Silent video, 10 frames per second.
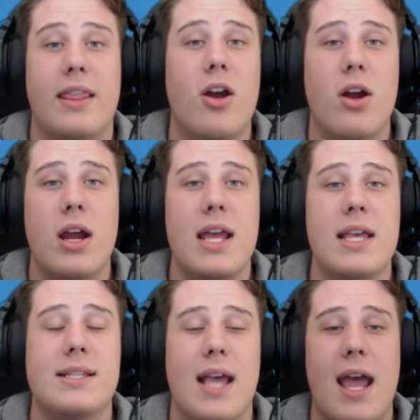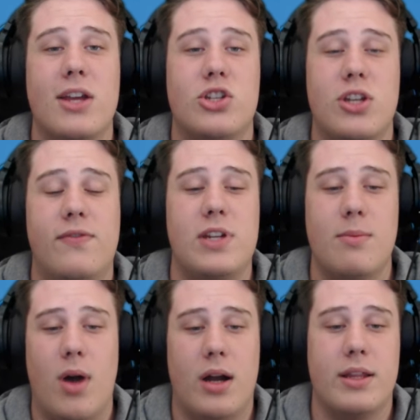there is a
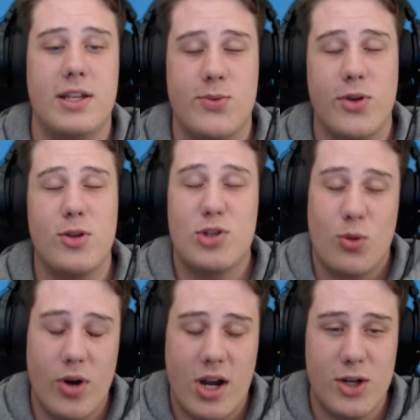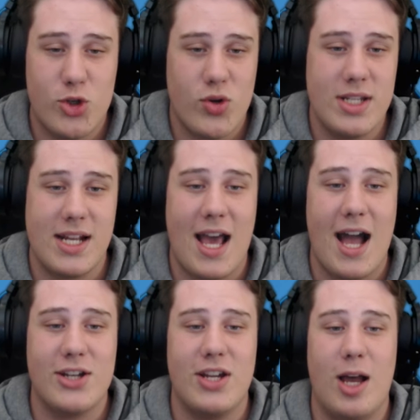shifting mod in this where you twerk on trees and it
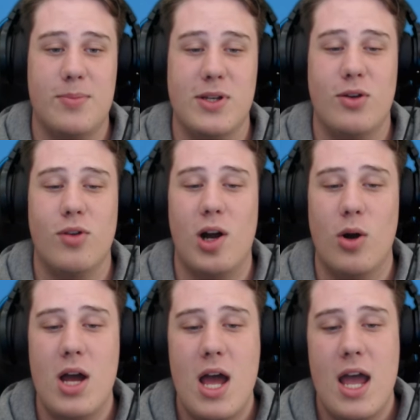actually helps it grow.